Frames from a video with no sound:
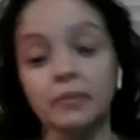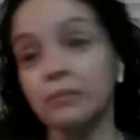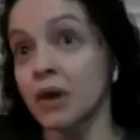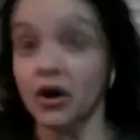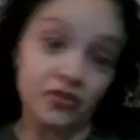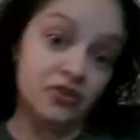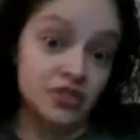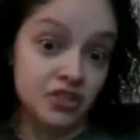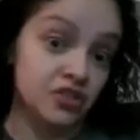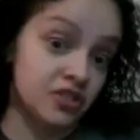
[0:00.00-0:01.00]
or
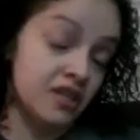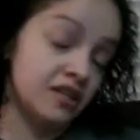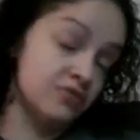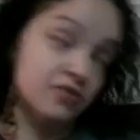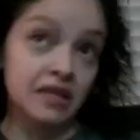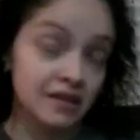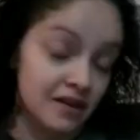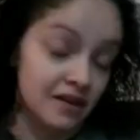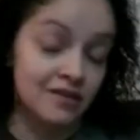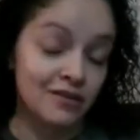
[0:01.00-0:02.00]
mothers, I should say, because really
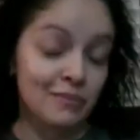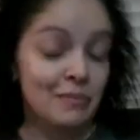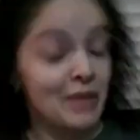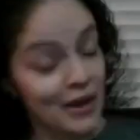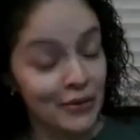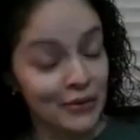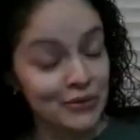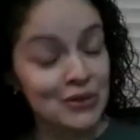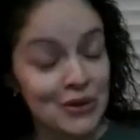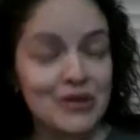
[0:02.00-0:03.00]
none of the
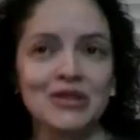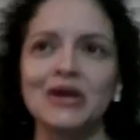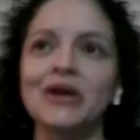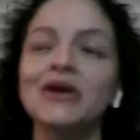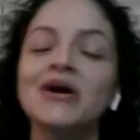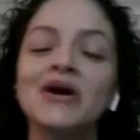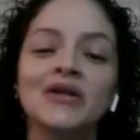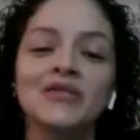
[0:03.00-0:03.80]
males are in there.